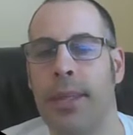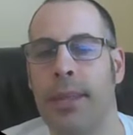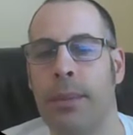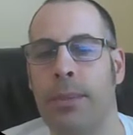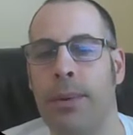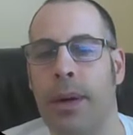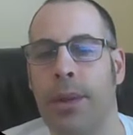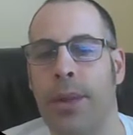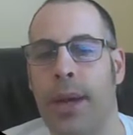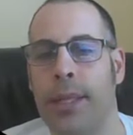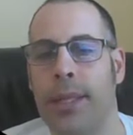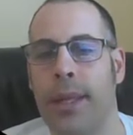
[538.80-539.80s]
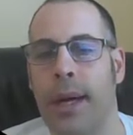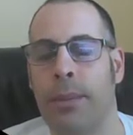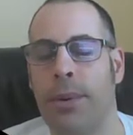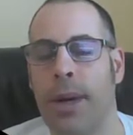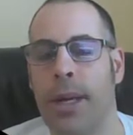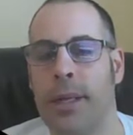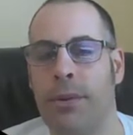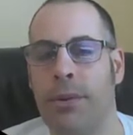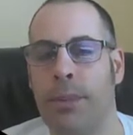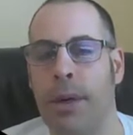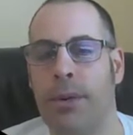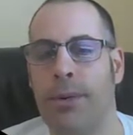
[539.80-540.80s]
price to book, that's stock price over
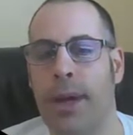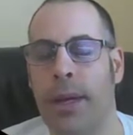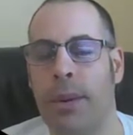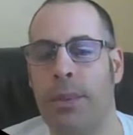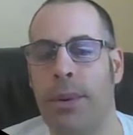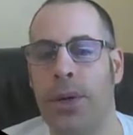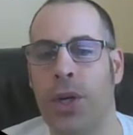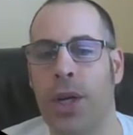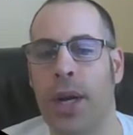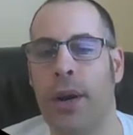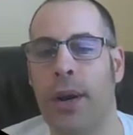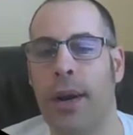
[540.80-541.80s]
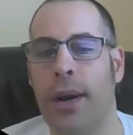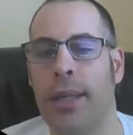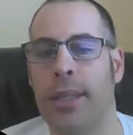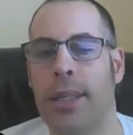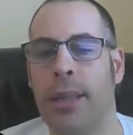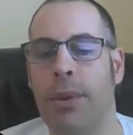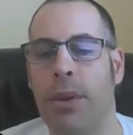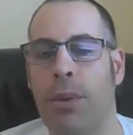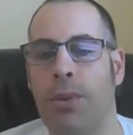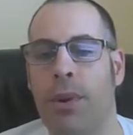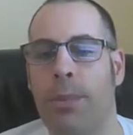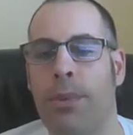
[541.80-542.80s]
book value per share. I like to see
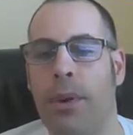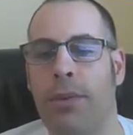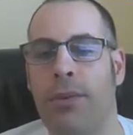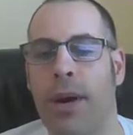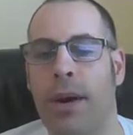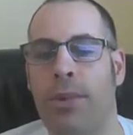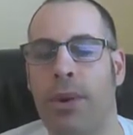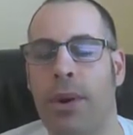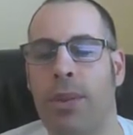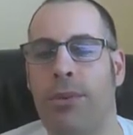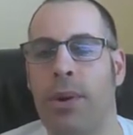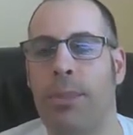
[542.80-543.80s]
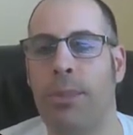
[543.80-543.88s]
below three point five, they're at